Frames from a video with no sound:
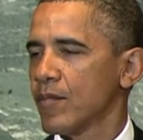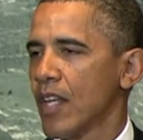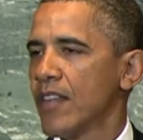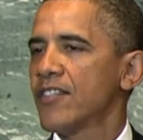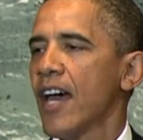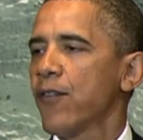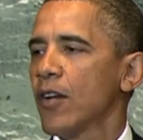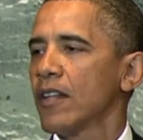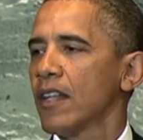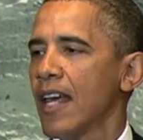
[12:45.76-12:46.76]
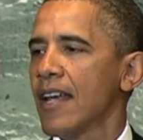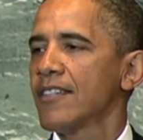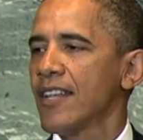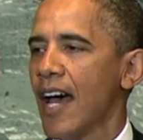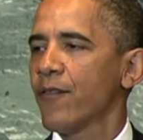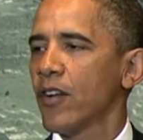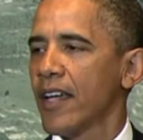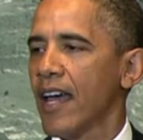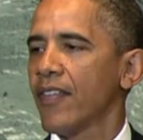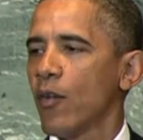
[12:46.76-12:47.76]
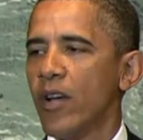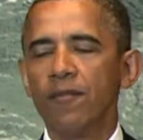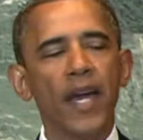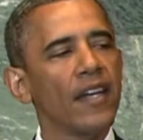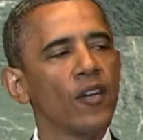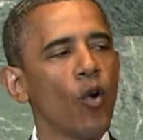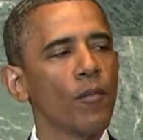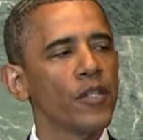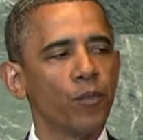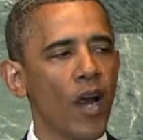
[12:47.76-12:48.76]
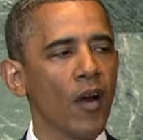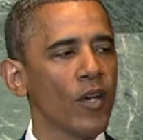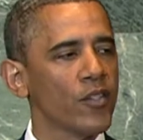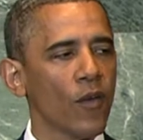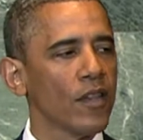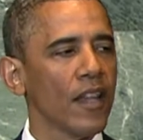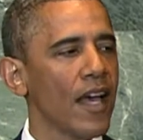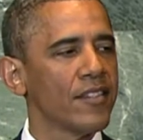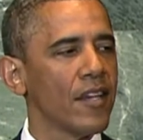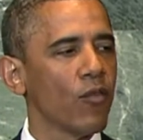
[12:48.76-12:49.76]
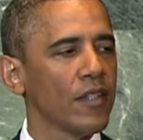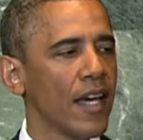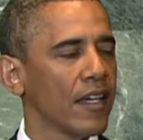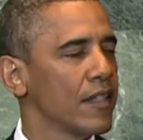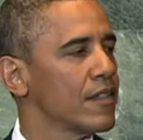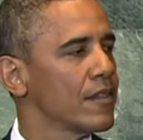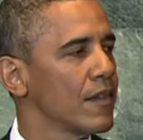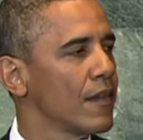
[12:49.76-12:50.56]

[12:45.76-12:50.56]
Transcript: In this effort, let us not forget that we've made enormous progress over the last several decades.